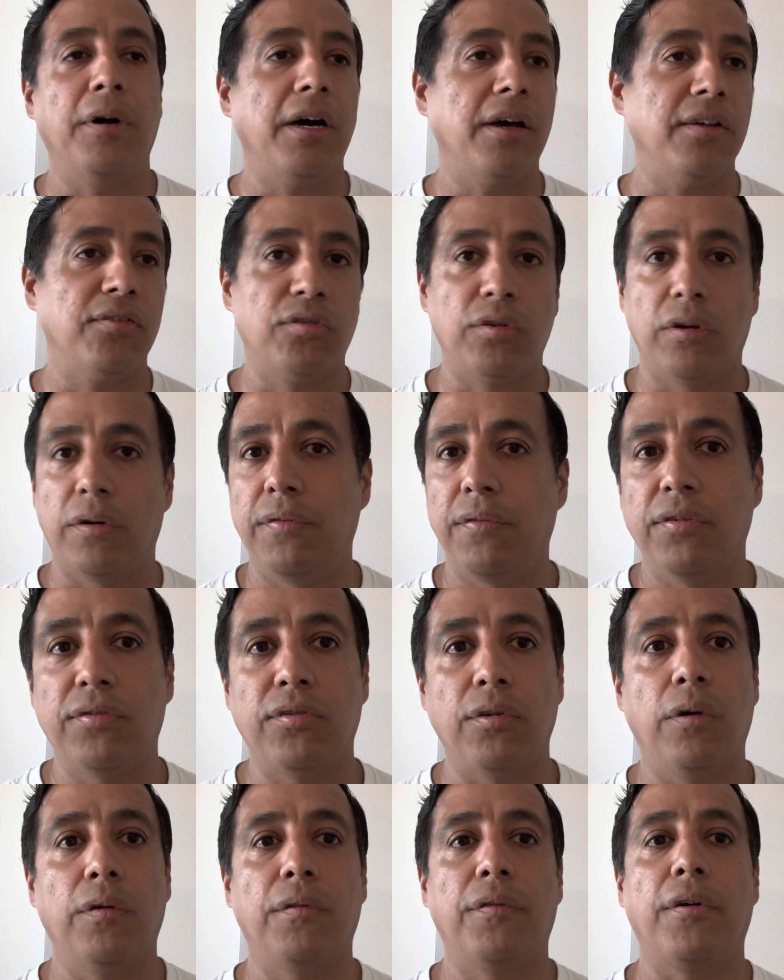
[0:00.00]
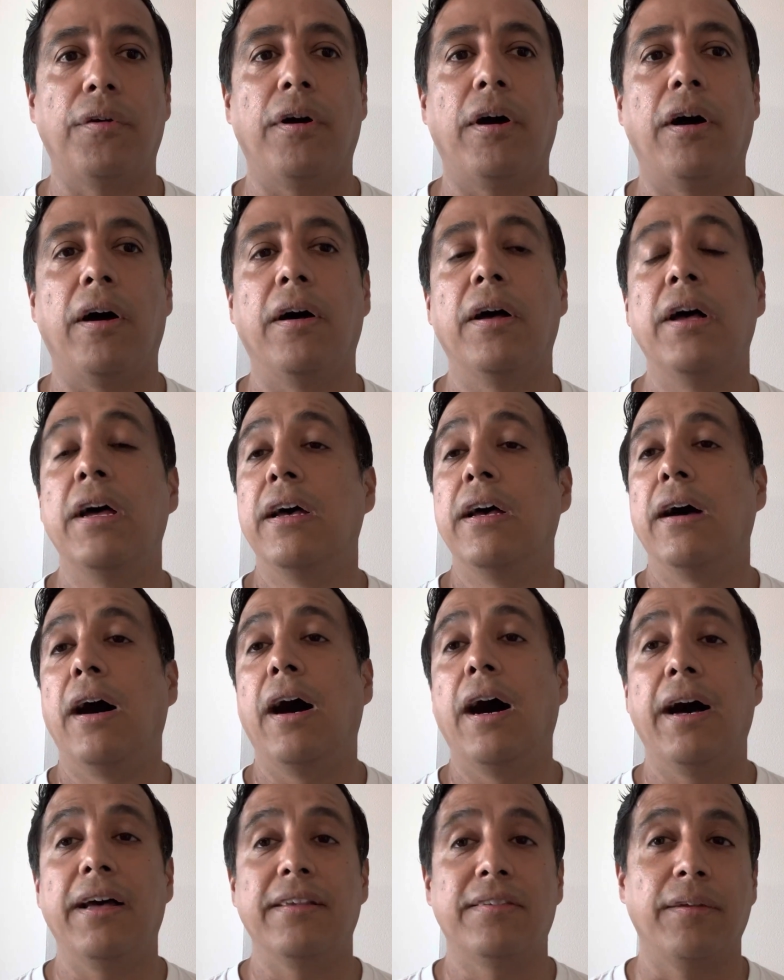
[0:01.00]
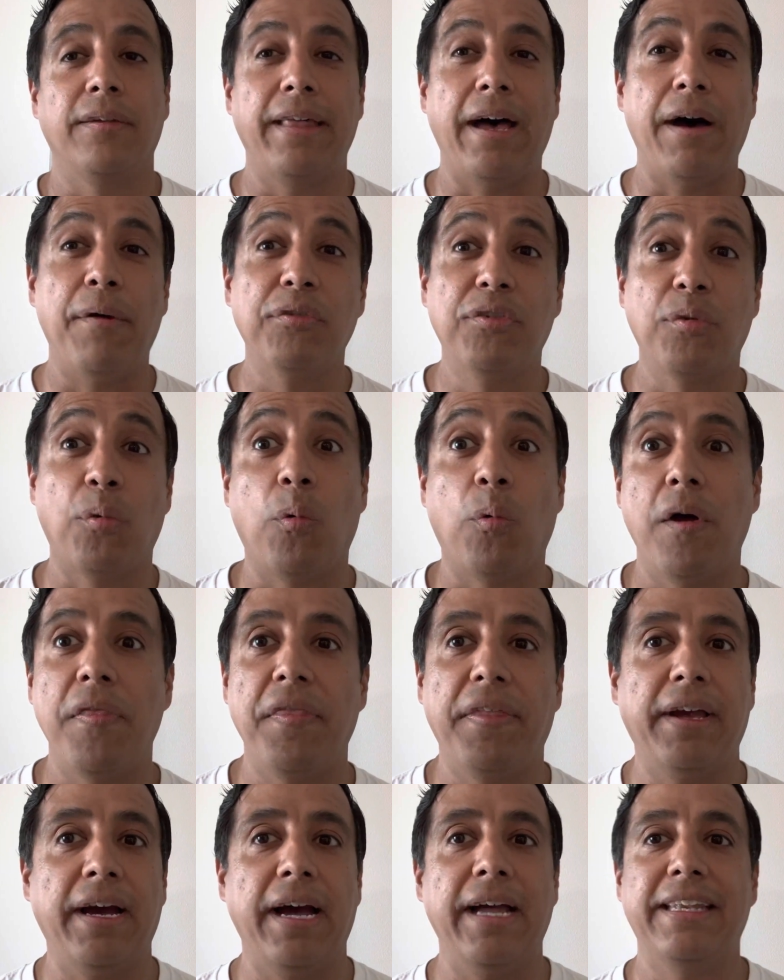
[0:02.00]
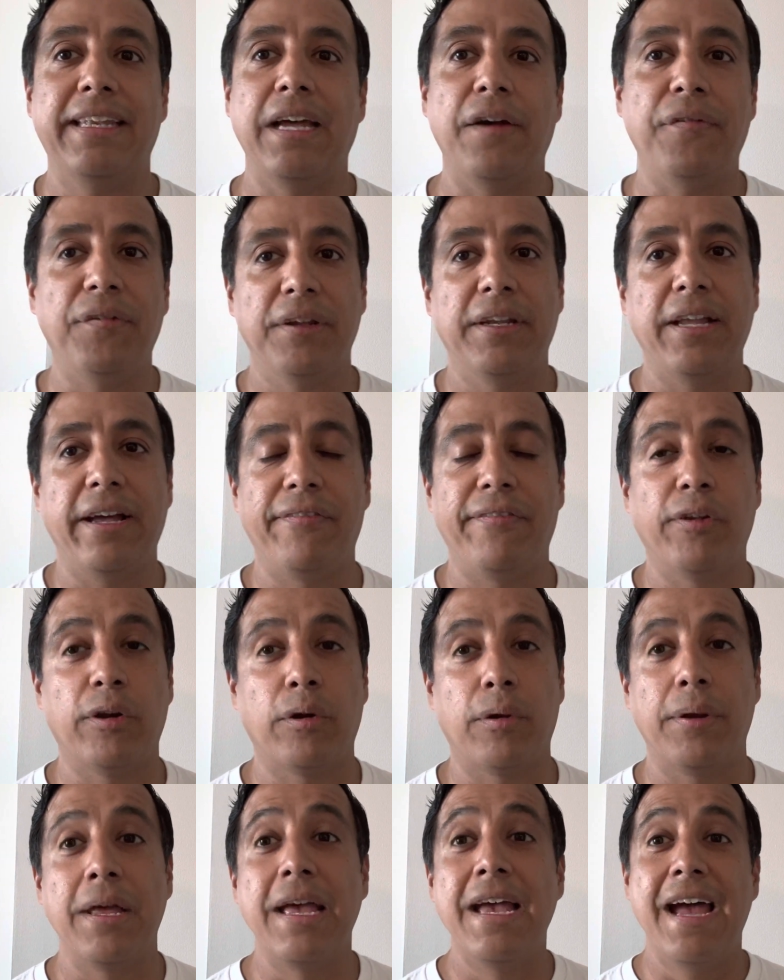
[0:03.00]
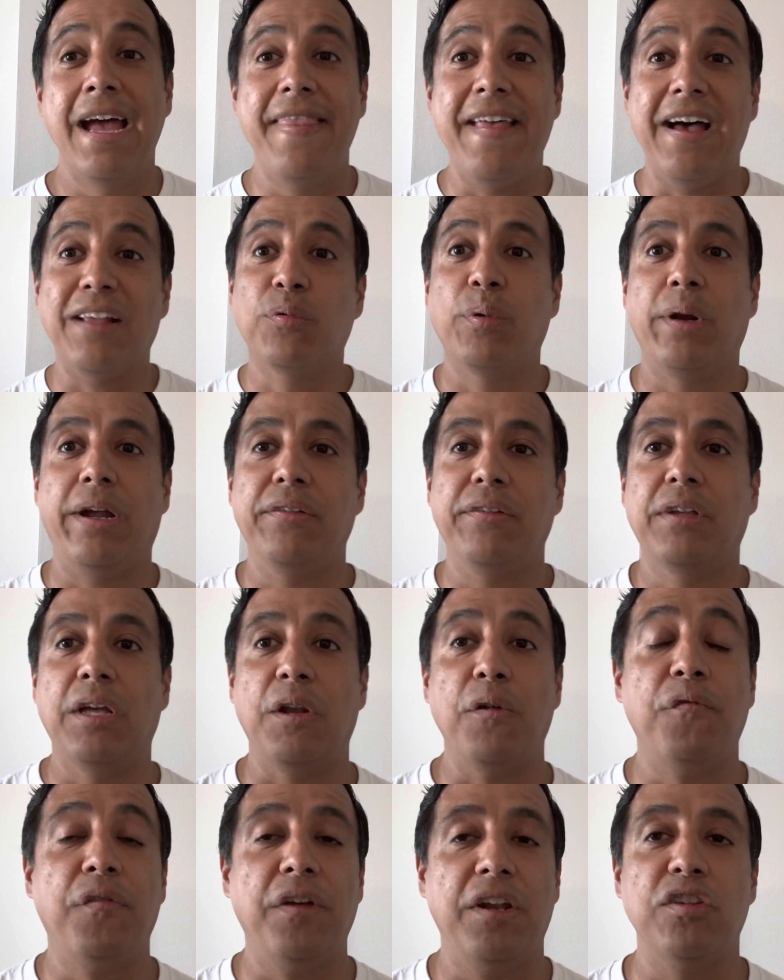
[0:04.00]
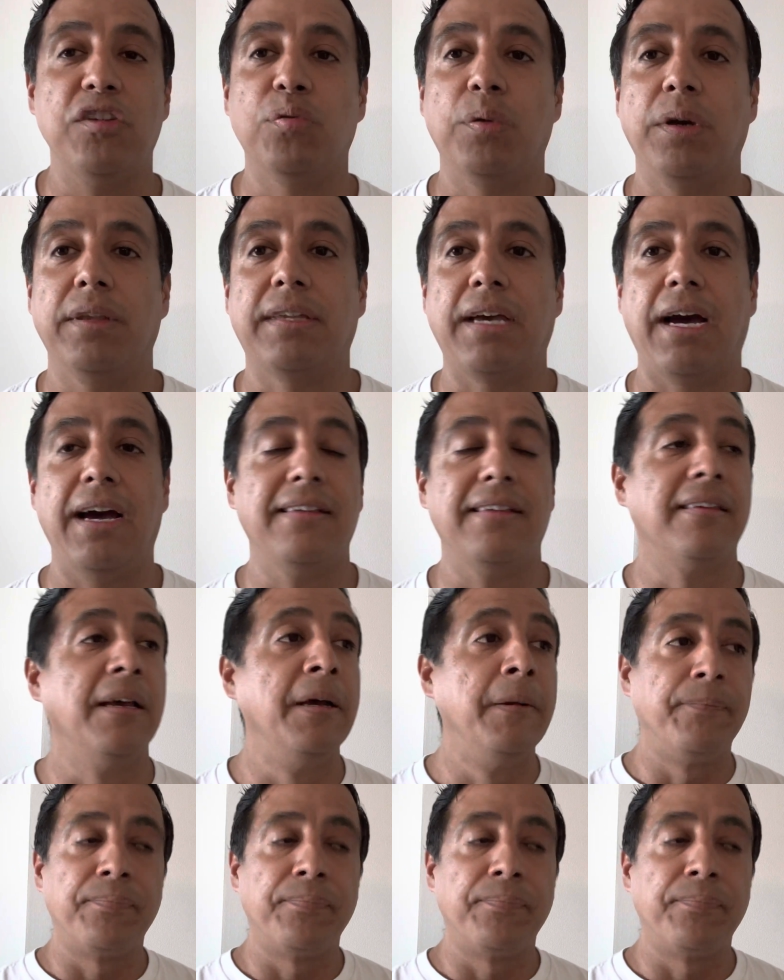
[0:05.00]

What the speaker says: service overall. So that was the one thing I definitely agree. And that's what I was going to finish with, guys.